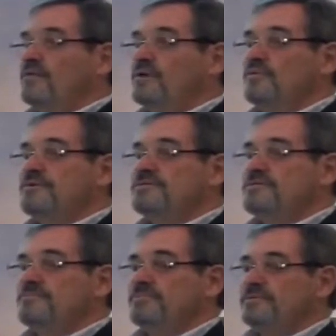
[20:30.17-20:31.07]
Will we
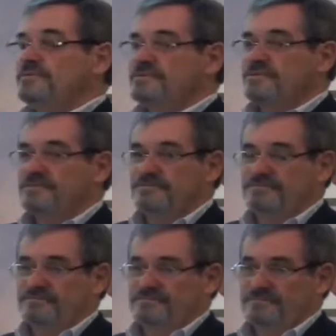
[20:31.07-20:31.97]
see peace?
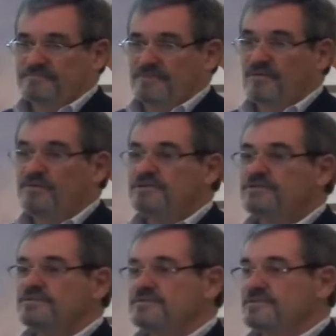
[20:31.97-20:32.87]
We
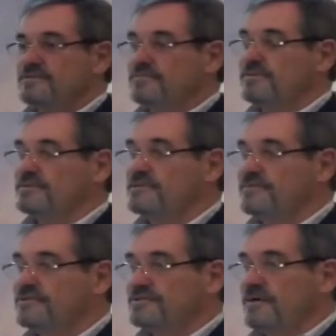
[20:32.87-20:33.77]
do see peace
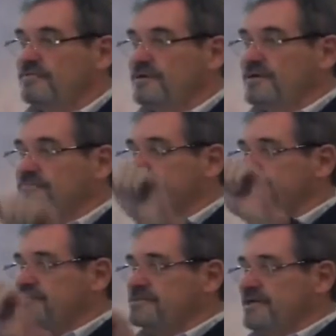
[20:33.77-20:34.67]
every time we come to
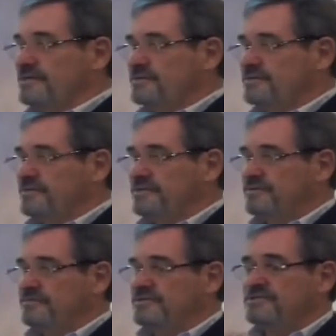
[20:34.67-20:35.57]
this
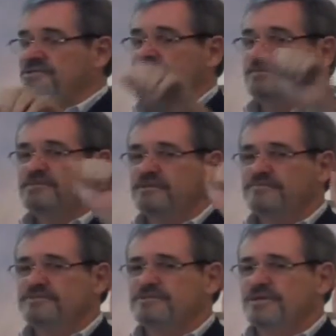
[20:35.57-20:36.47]
sanctuary. We see peace
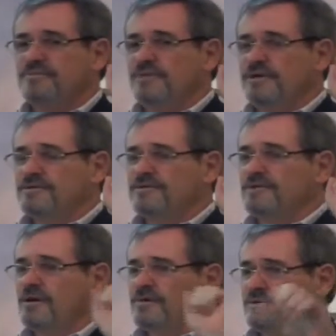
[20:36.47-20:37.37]
every time we enter
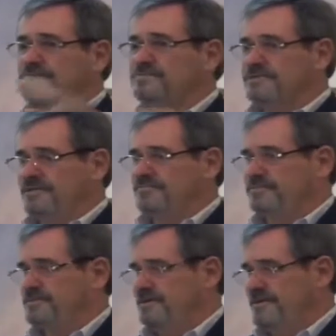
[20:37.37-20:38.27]
our own
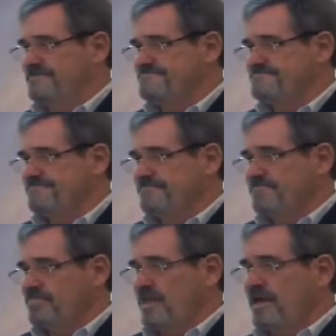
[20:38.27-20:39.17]
temples.
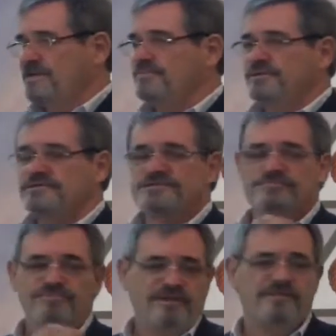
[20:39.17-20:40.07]
And we
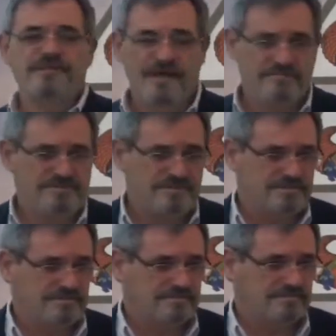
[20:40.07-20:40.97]
spread that
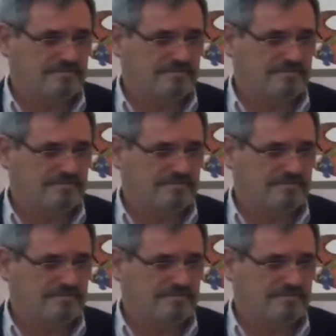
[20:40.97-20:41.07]
peace.